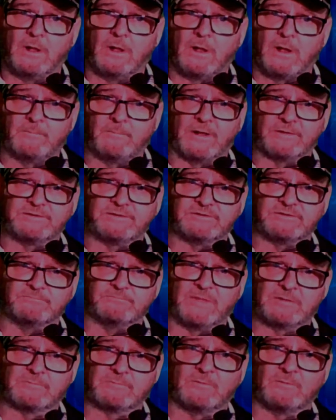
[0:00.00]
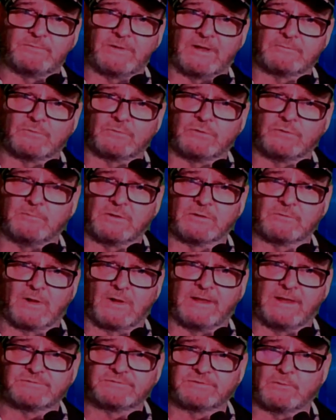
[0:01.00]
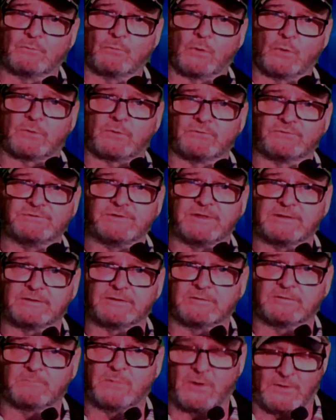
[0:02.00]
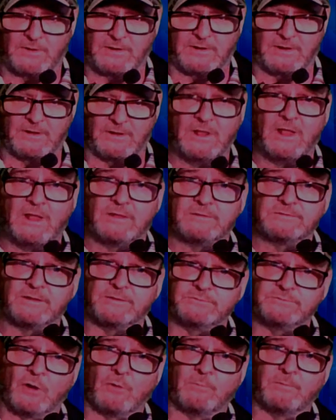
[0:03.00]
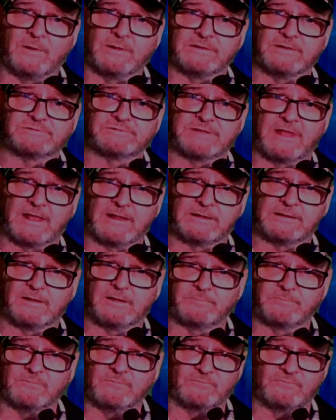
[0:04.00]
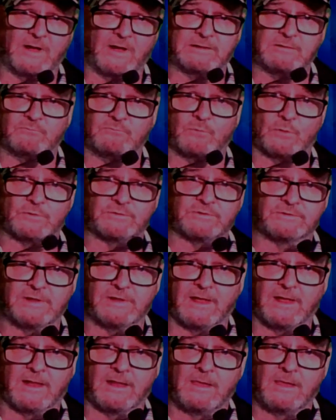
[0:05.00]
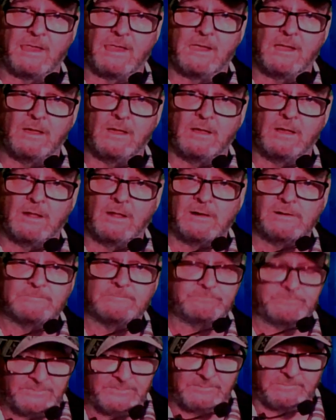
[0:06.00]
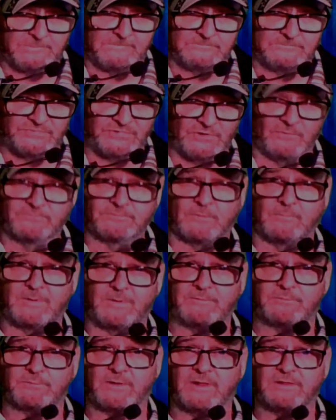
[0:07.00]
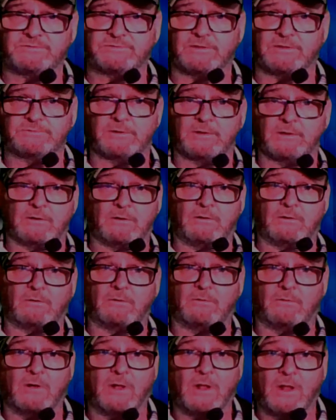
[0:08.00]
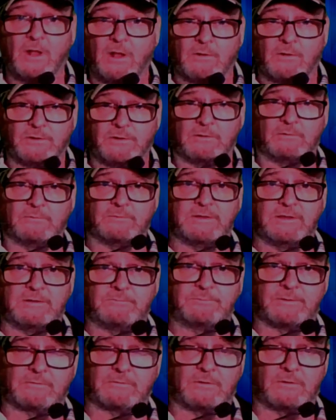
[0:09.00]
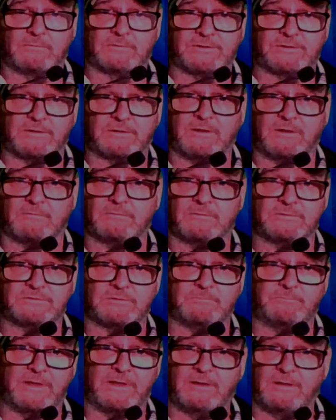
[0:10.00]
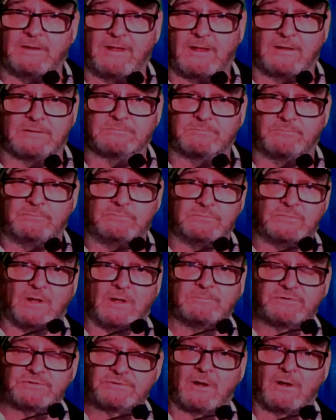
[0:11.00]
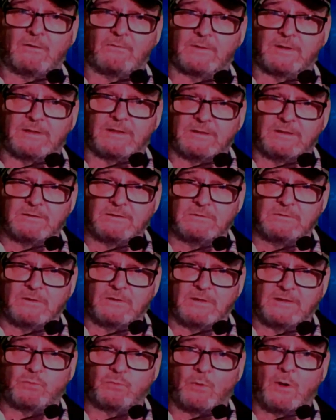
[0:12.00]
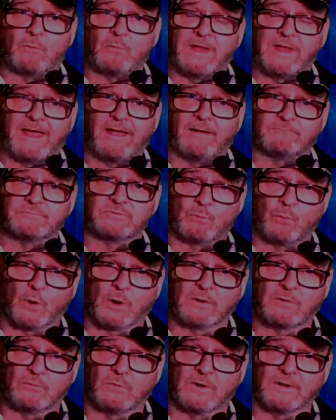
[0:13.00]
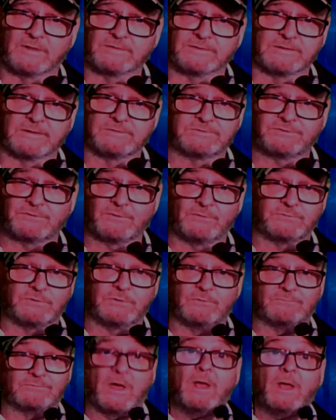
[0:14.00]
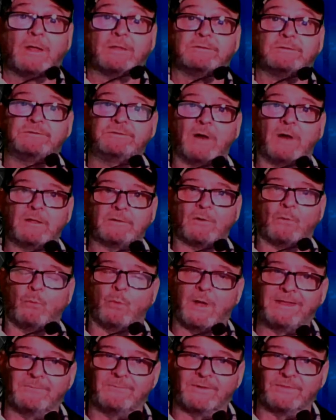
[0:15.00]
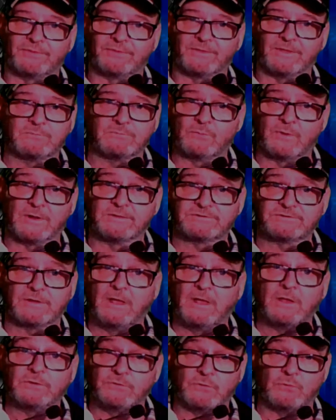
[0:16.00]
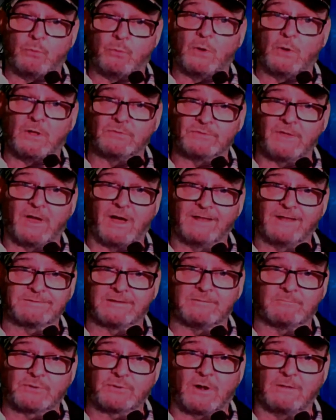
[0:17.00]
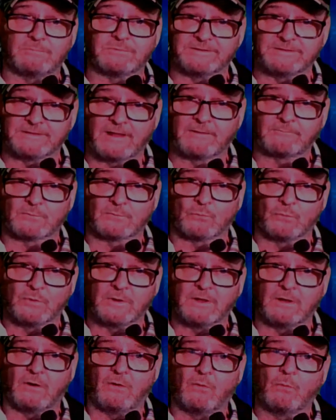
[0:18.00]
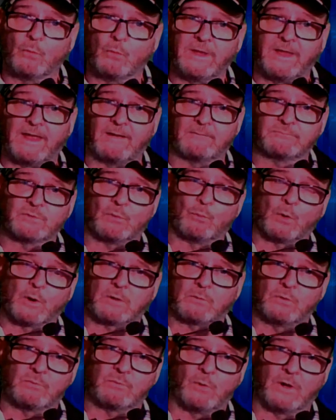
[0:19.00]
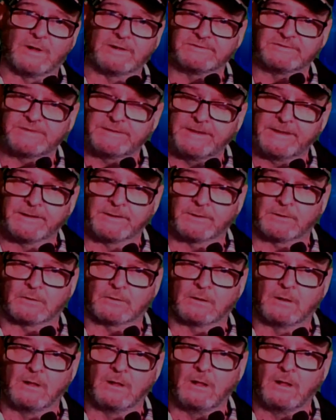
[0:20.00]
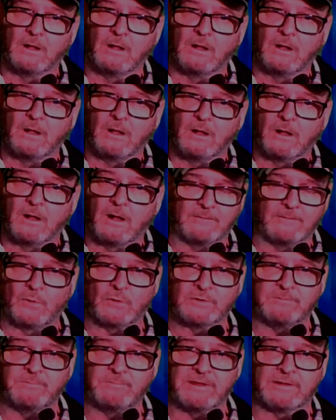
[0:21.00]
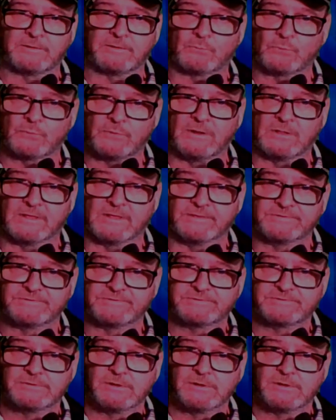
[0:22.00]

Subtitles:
about these minimum federal human rights that workers need in America that nobody is standing up and fighting for today. So for my friends that say, oh, you don't need federal oversight, government's bad, I'm sorry. It's what we have to work with. And until you've done away with it, which you will not and probably never will, we have to work with what is here. I'm only being a realist.